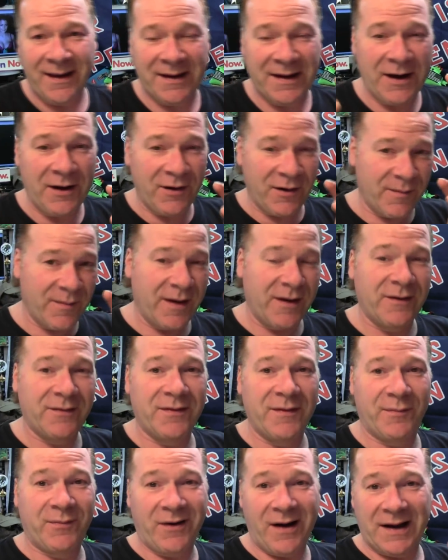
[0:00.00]
and hear about
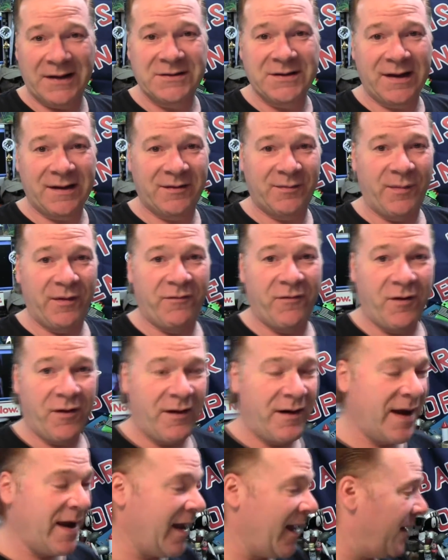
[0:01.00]
the projects
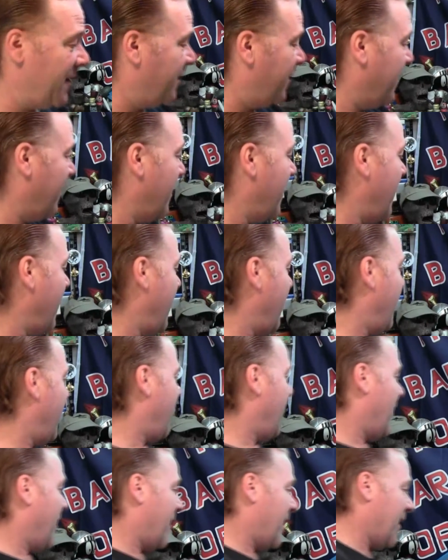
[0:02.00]
beforehand,
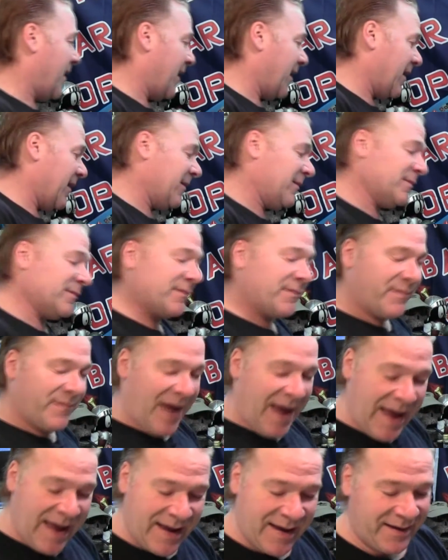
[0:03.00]

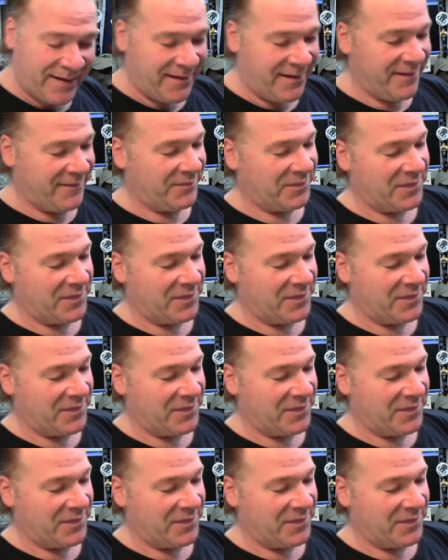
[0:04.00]
man,